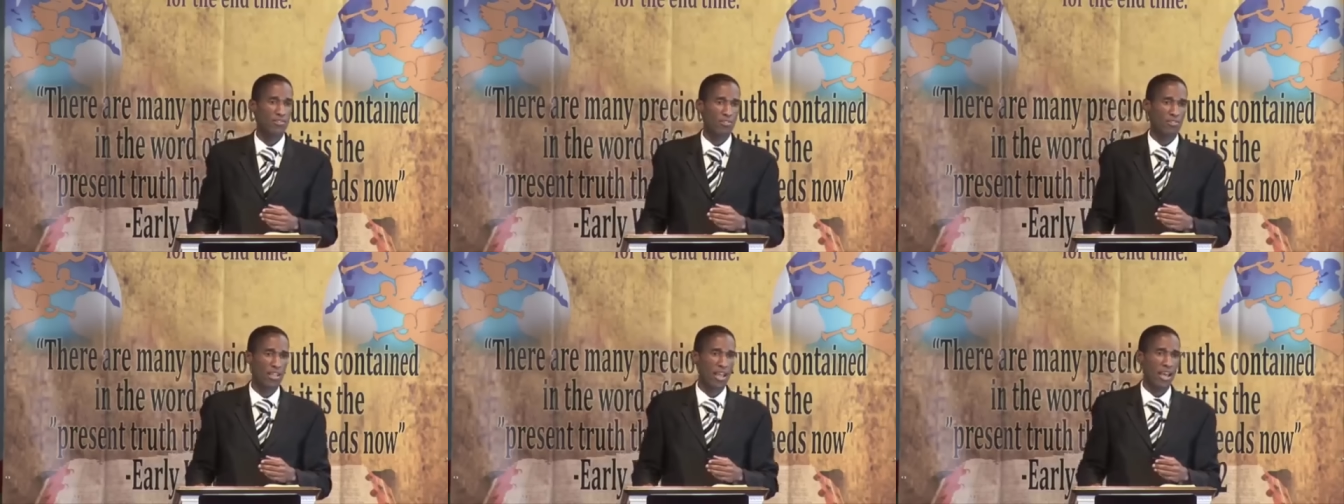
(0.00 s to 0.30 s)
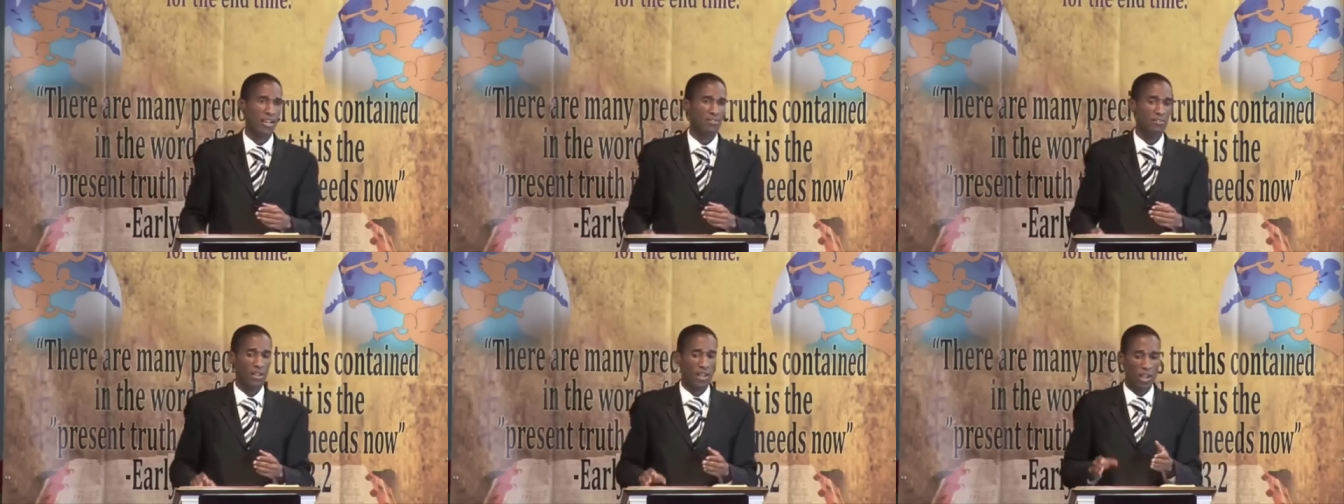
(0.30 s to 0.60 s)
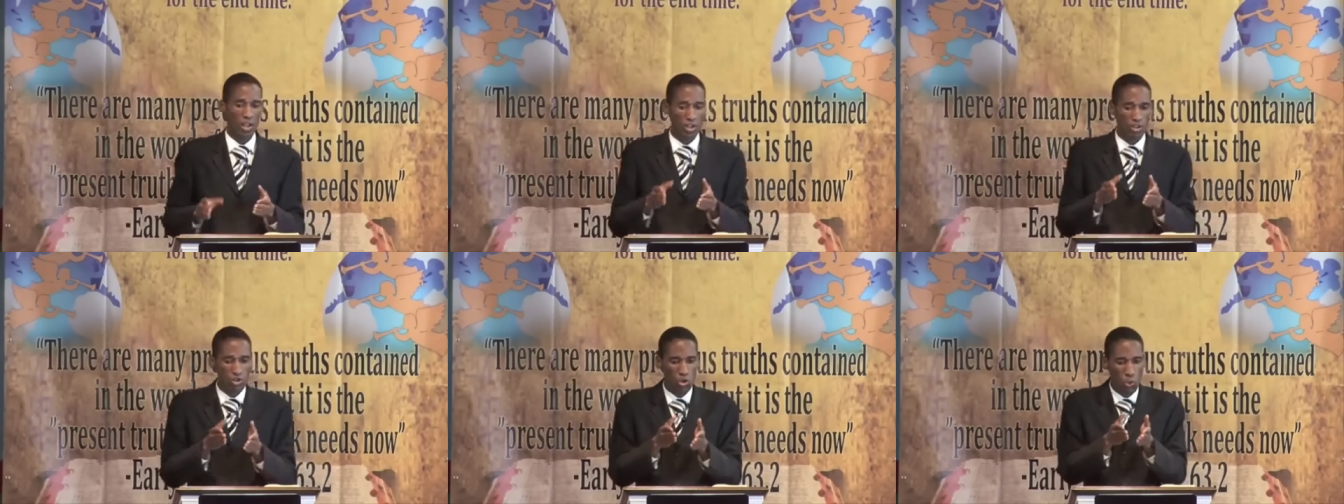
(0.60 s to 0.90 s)
is that?
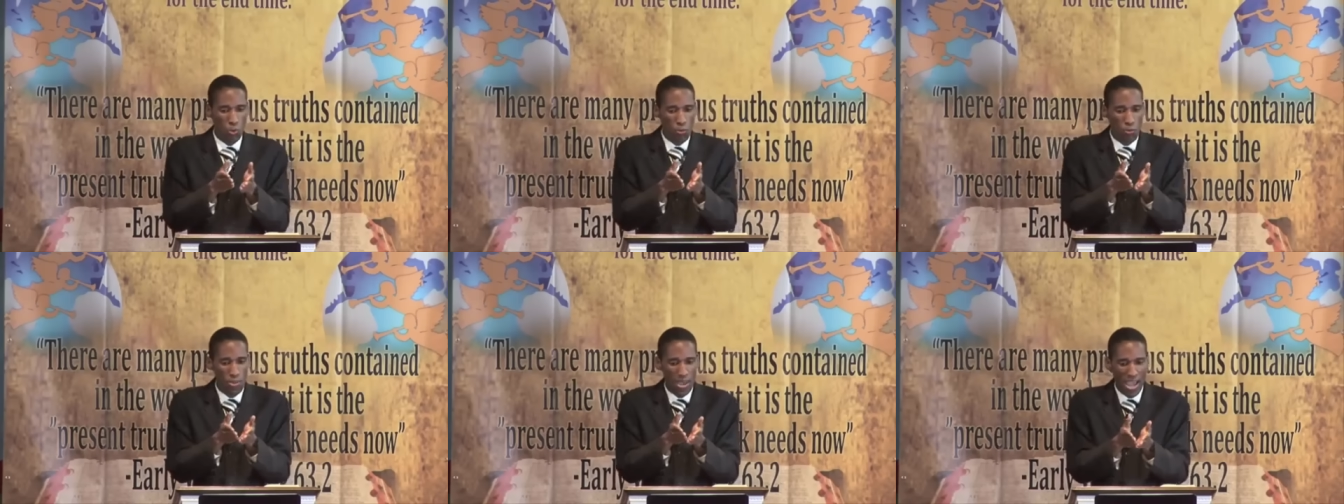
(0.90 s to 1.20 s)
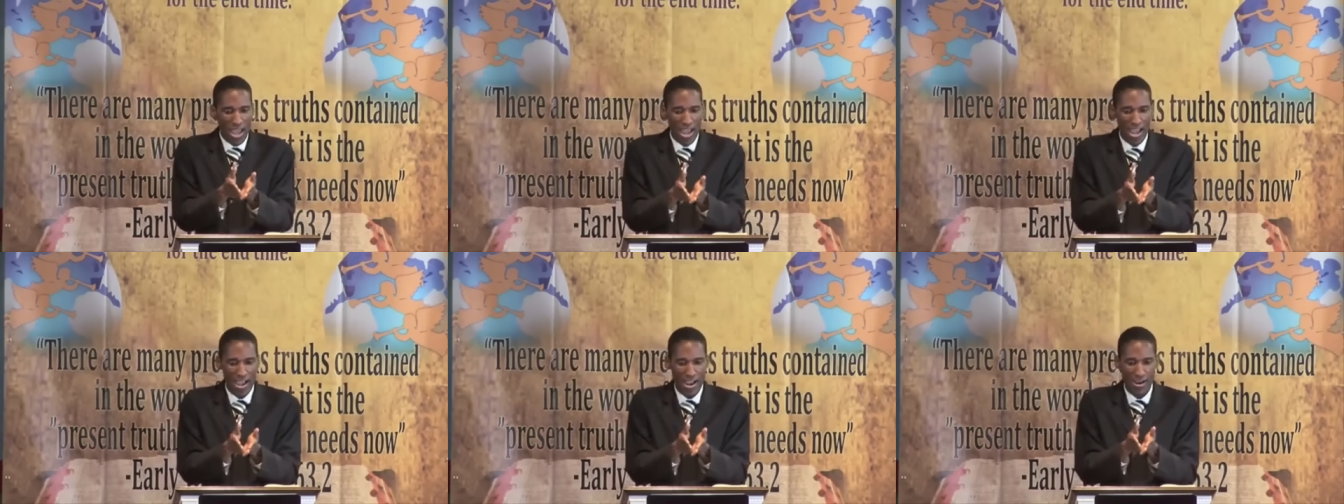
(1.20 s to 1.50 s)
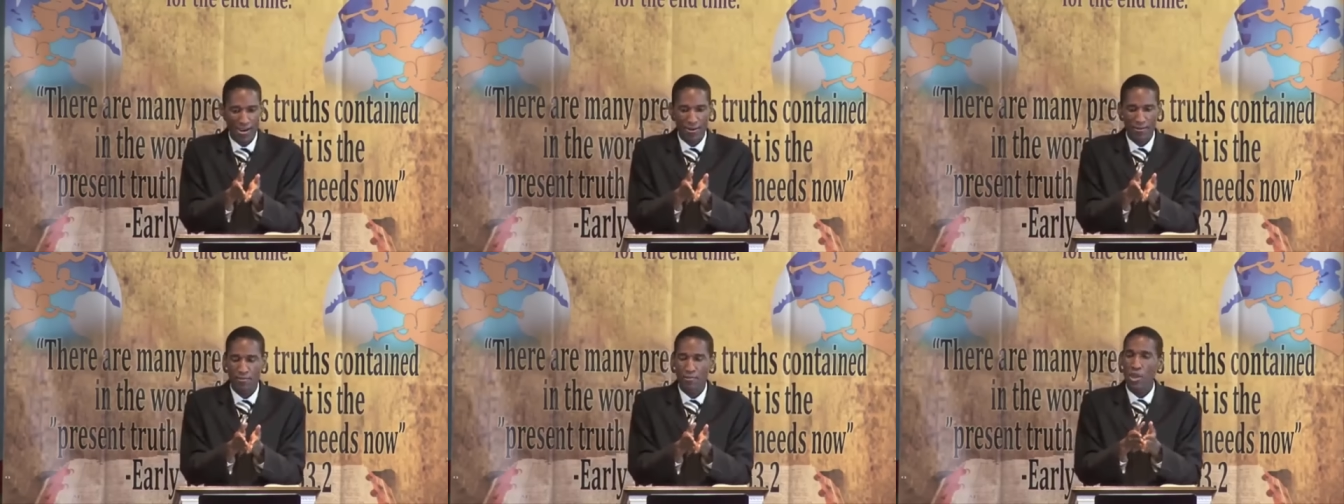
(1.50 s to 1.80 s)
To
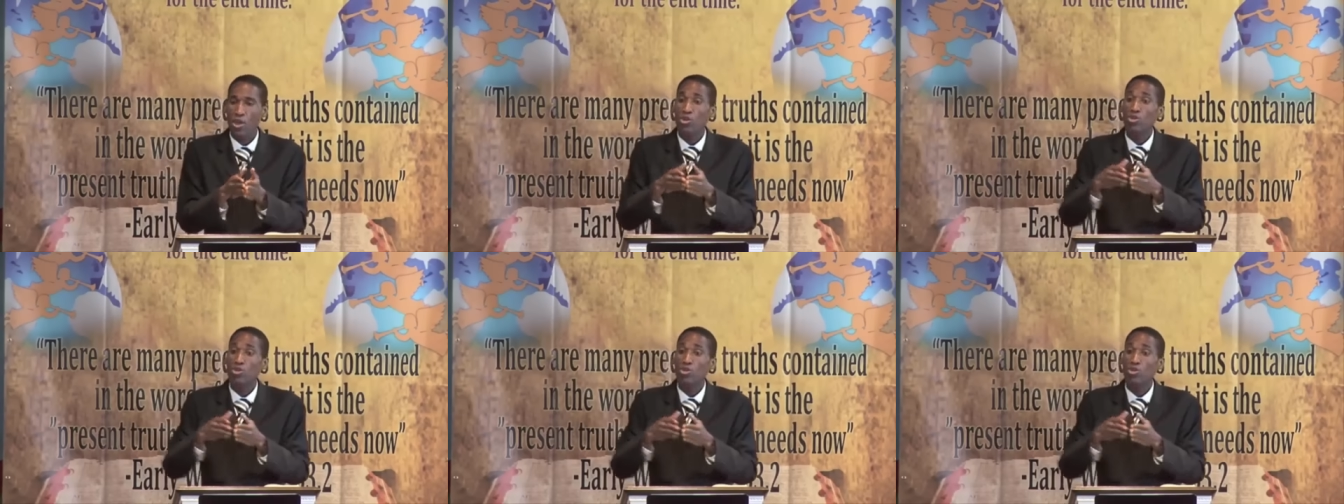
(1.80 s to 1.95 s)
bear